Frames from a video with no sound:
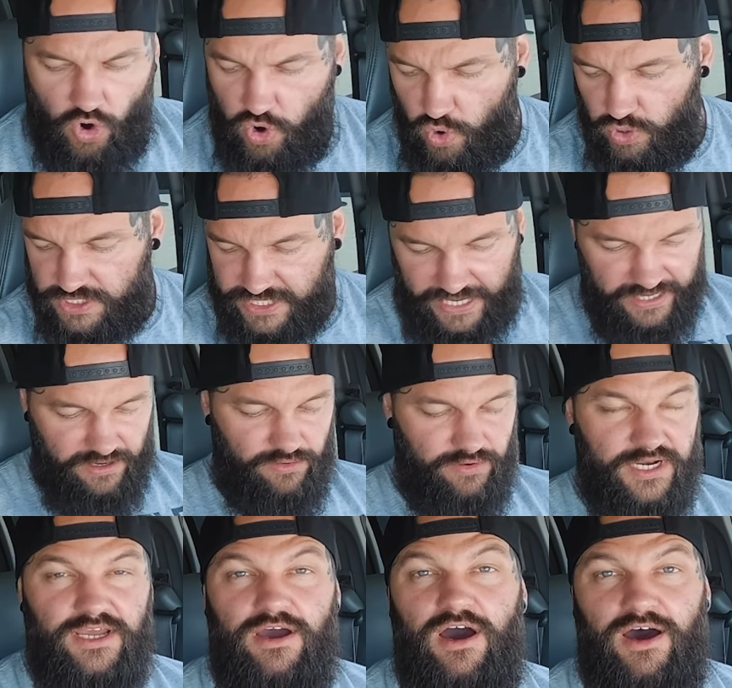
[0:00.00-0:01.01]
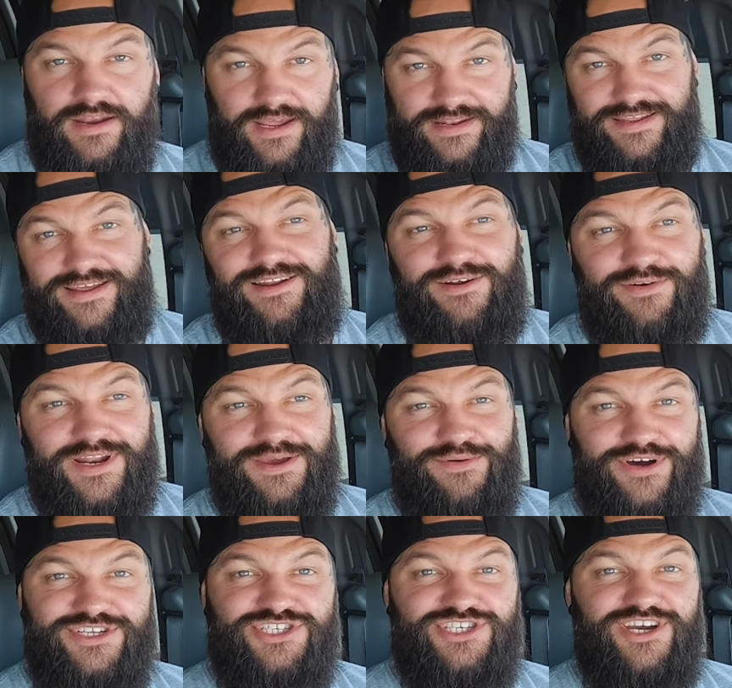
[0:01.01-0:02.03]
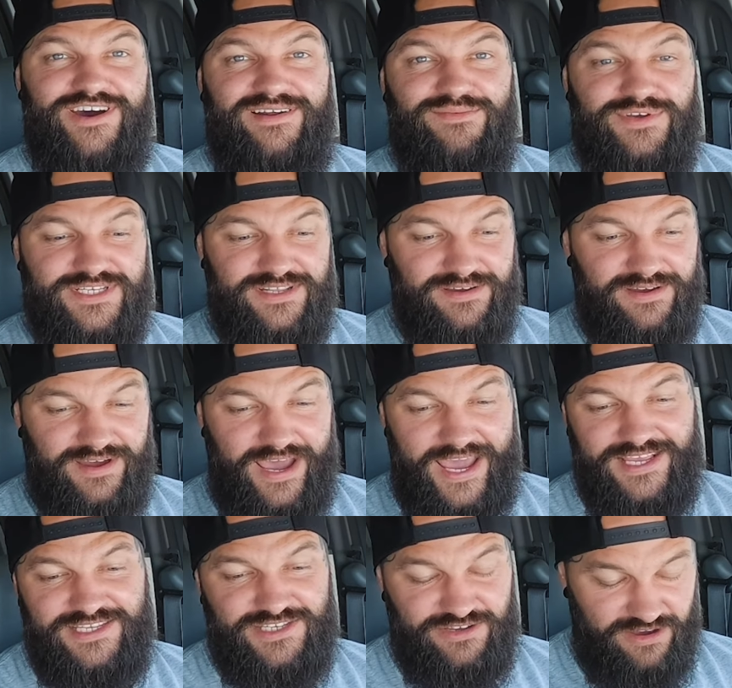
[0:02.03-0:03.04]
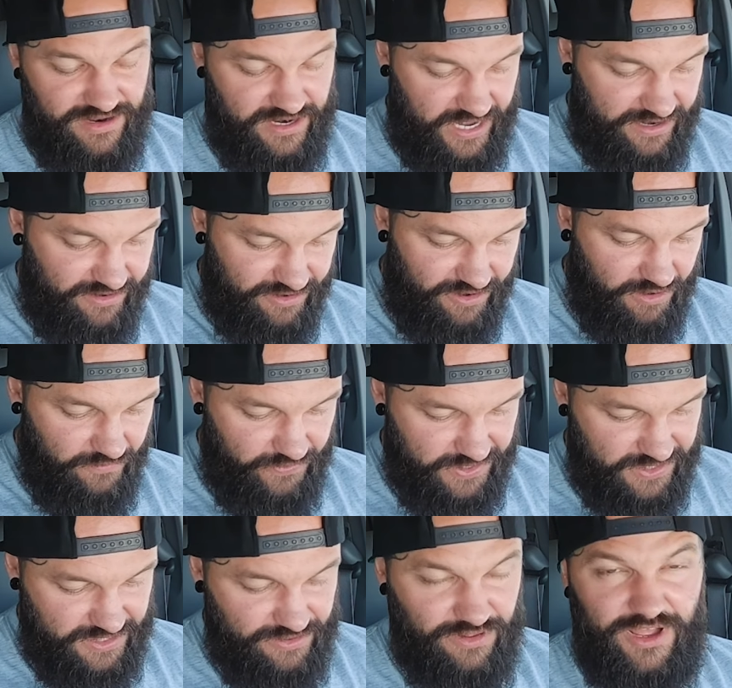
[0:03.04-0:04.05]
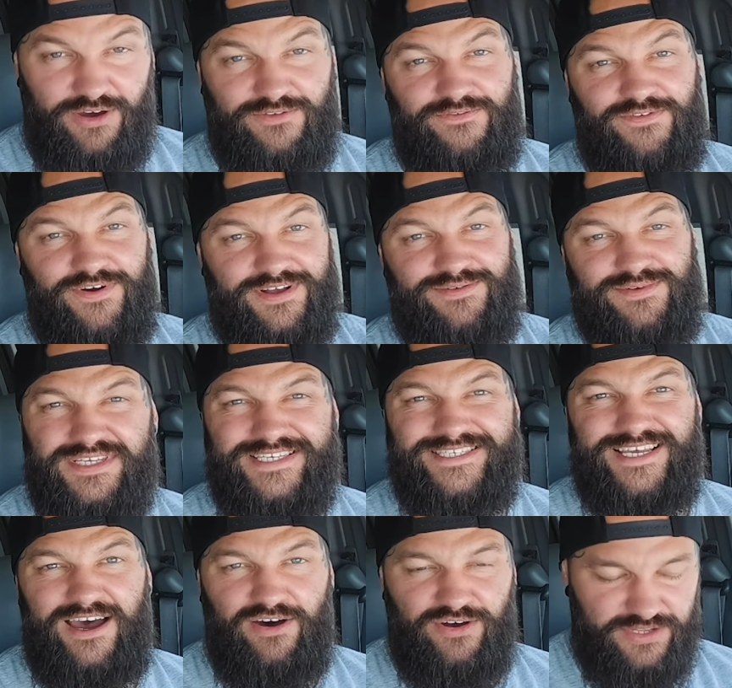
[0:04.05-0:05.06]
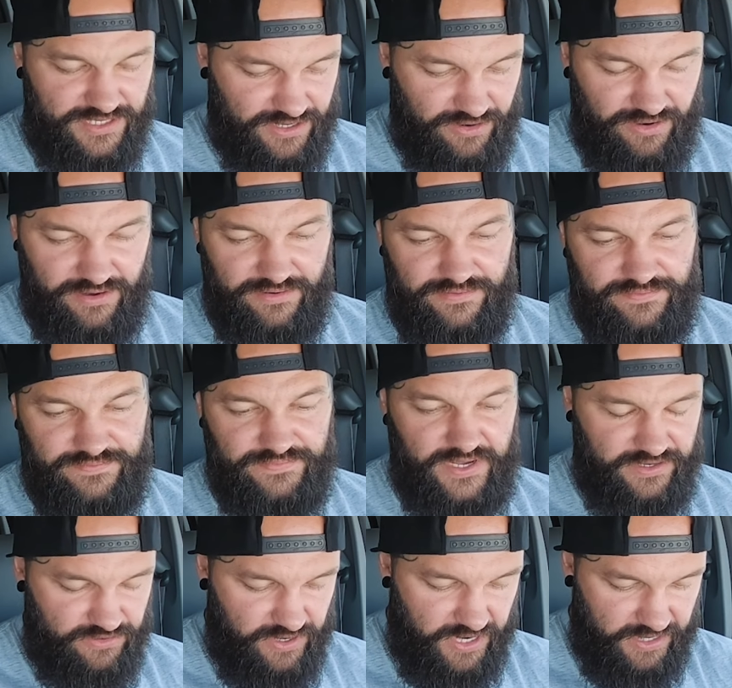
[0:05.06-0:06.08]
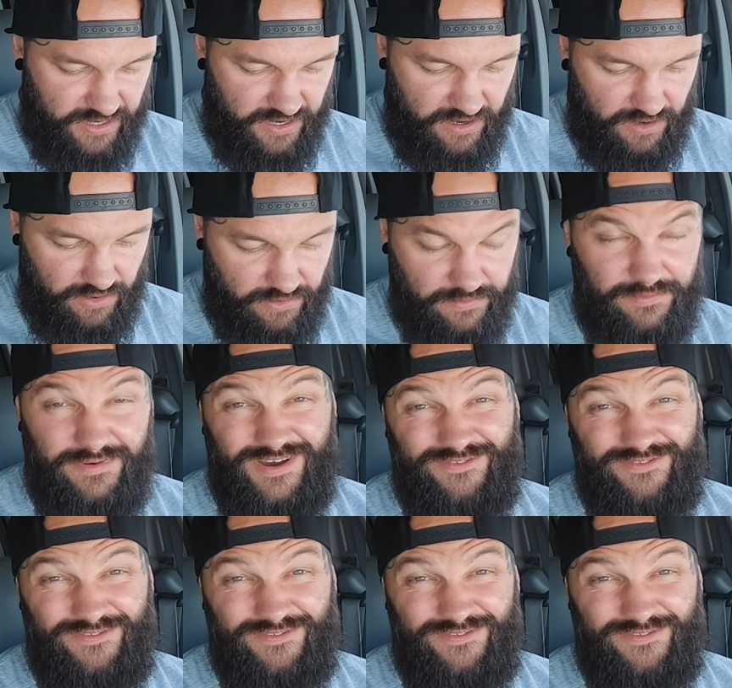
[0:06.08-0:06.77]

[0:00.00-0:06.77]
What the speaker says: Whew, it's getting already hot. I did already one shot with the AC on. I don't know if it's too loud with the sound, so I tried now.